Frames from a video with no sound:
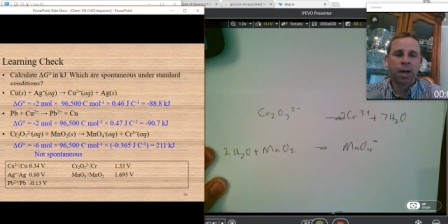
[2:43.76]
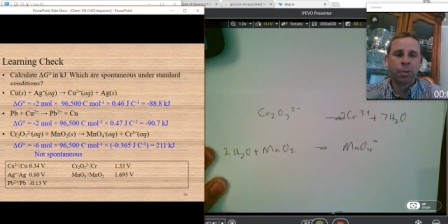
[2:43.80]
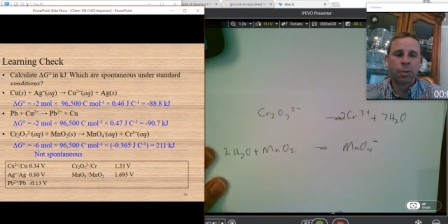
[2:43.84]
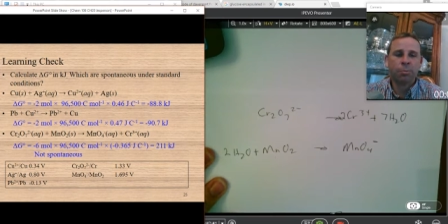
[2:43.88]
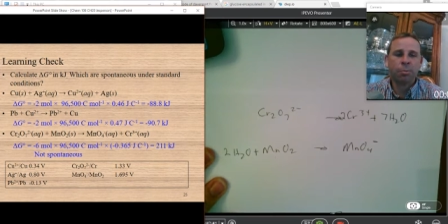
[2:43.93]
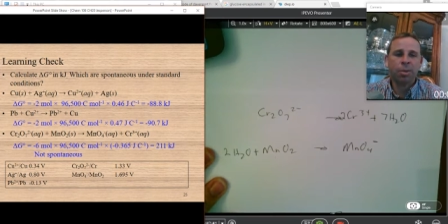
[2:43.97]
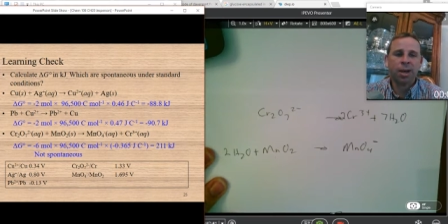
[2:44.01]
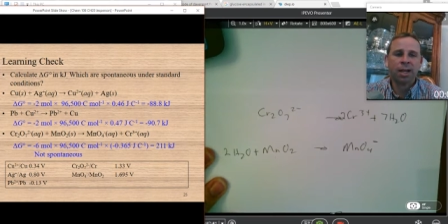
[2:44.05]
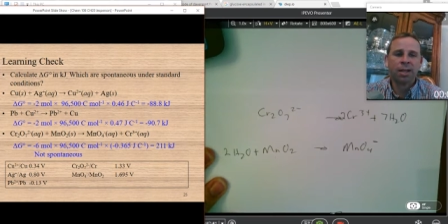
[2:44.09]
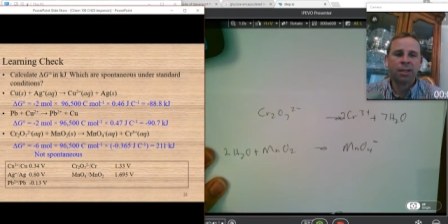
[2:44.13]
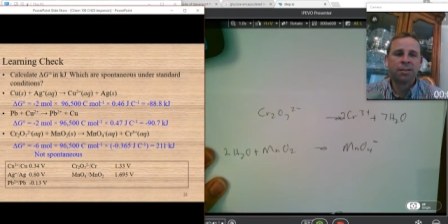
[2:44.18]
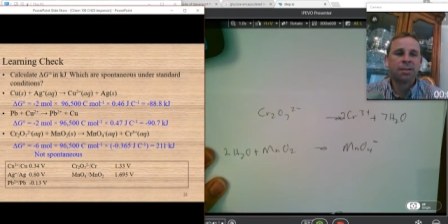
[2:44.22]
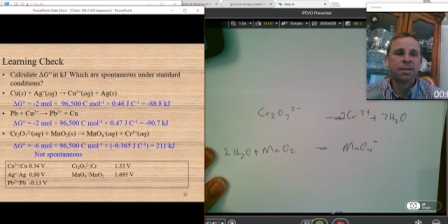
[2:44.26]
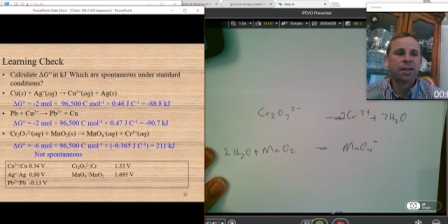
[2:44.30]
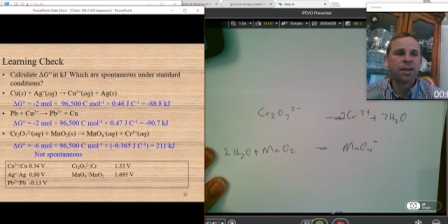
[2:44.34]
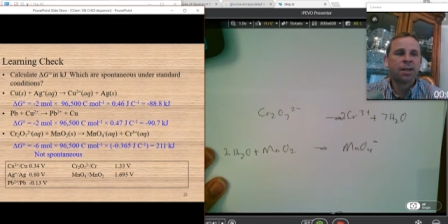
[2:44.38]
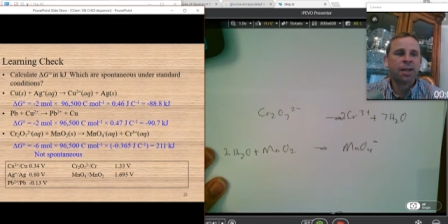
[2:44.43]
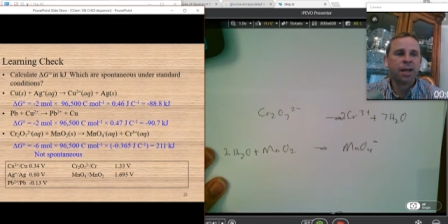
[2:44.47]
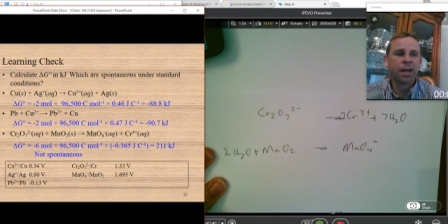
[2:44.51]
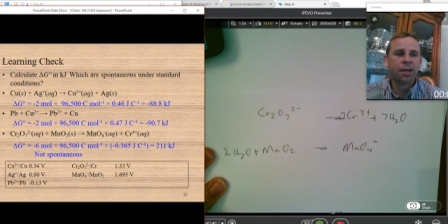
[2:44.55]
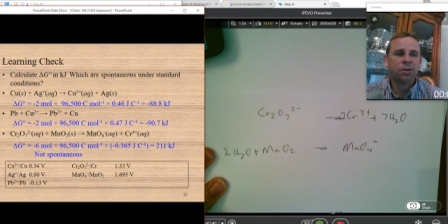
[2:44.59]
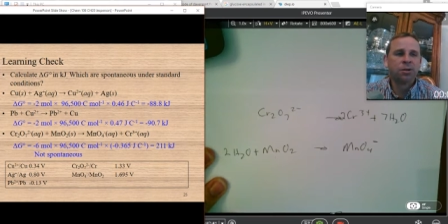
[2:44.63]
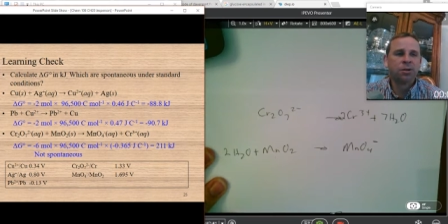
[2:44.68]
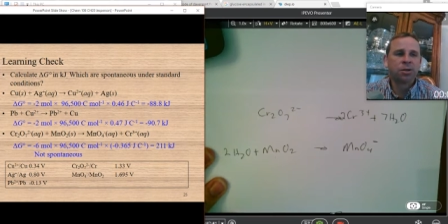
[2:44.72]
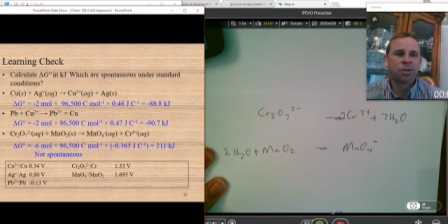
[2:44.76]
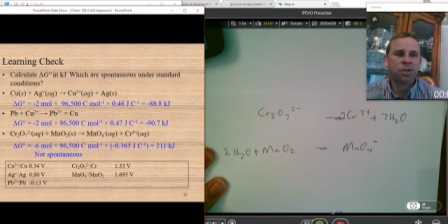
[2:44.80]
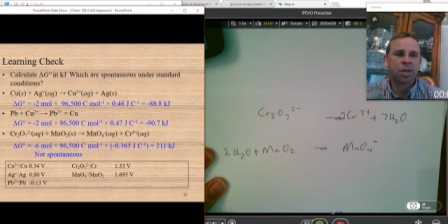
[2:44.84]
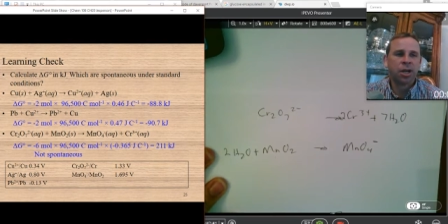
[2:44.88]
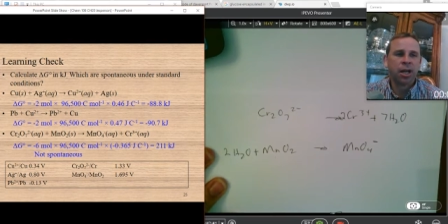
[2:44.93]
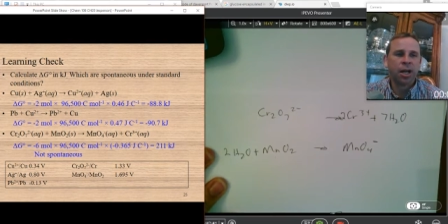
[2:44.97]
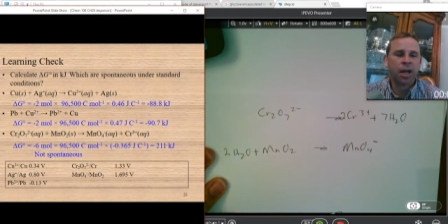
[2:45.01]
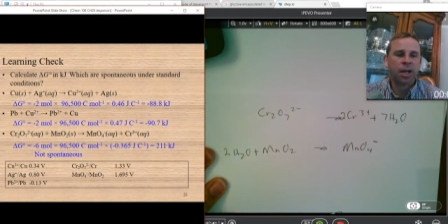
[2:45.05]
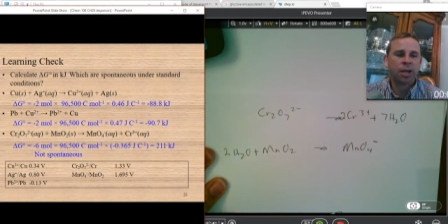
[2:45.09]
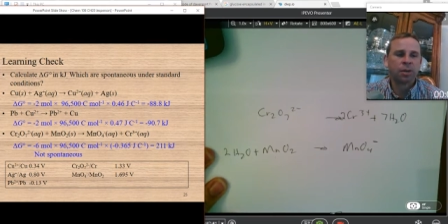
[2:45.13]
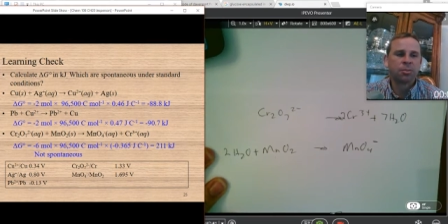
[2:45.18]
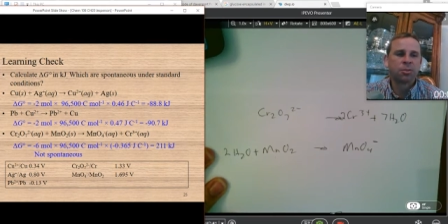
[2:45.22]
I balance the hydrogen
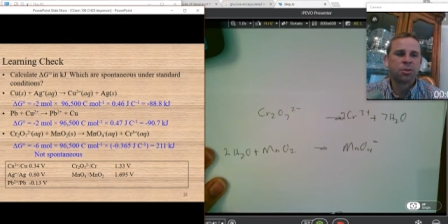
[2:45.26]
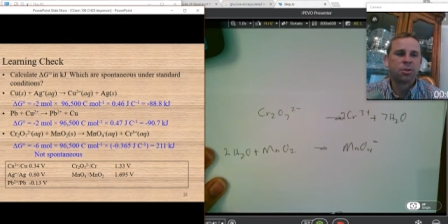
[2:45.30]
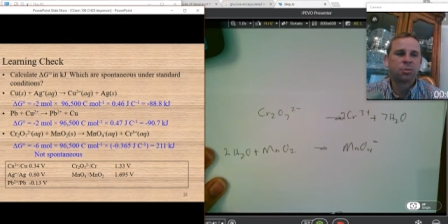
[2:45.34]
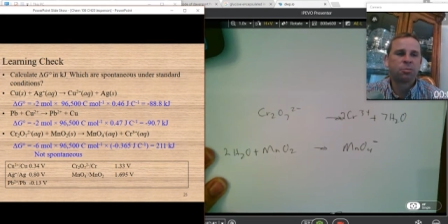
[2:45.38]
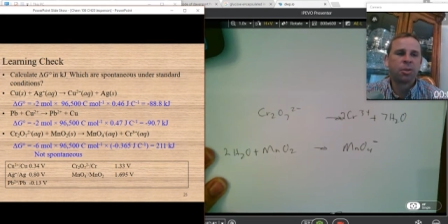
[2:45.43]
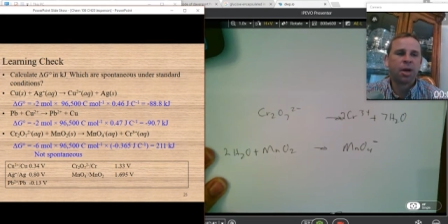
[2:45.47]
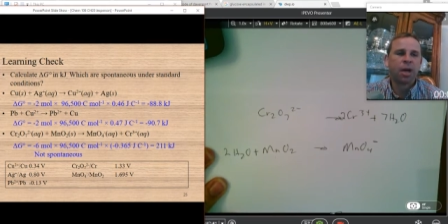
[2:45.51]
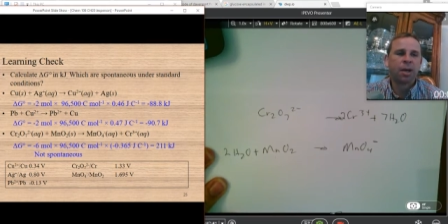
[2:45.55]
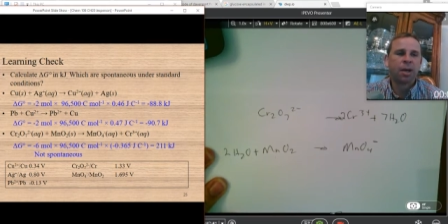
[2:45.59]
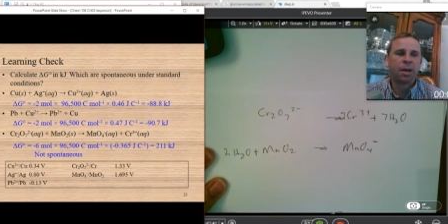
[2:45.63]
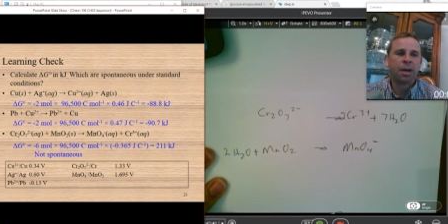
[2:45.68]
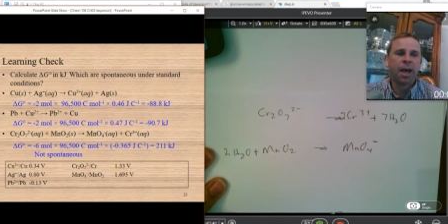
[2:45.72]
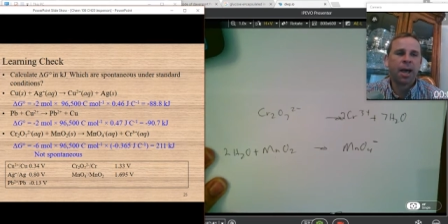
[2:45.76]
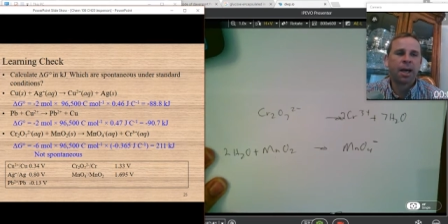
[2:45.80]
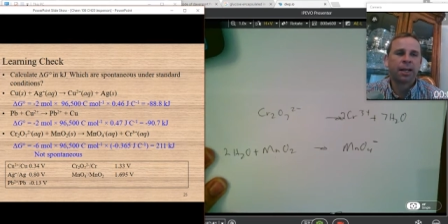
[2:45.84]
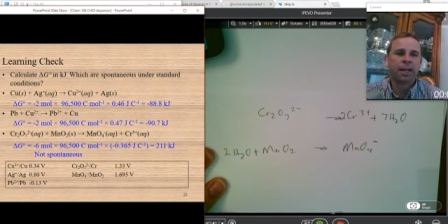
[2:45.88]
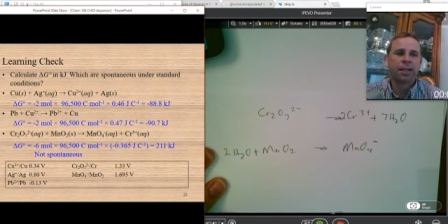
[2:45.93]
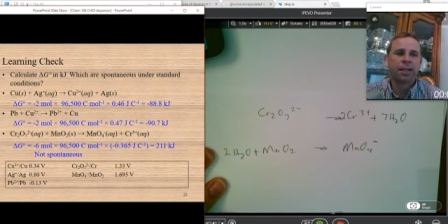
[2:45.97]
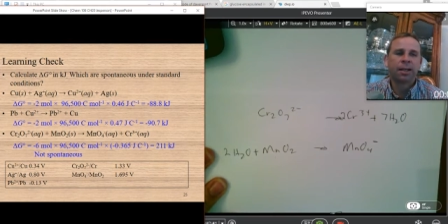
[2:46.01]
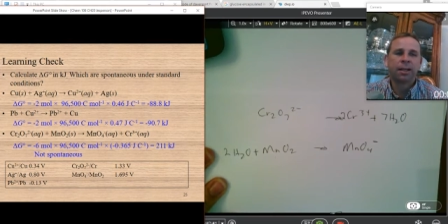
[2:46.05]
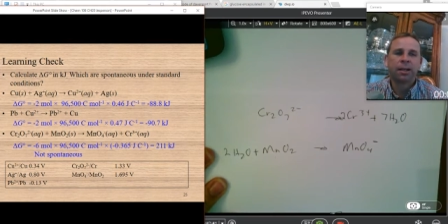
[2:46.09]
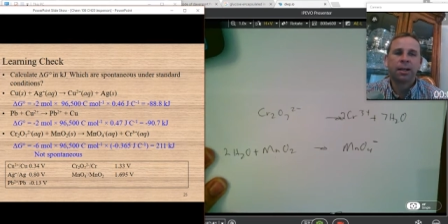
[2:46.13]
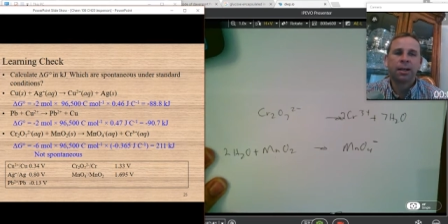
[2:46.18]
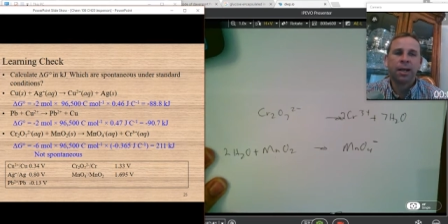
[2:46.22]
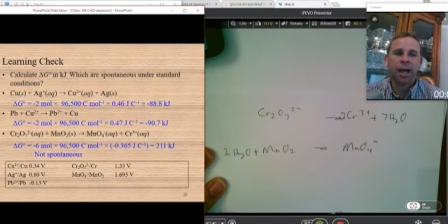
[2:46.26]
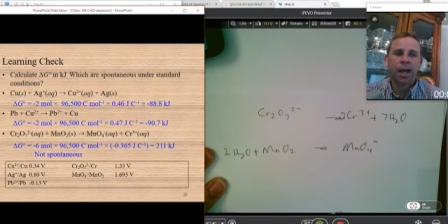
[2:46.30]
atoms by adding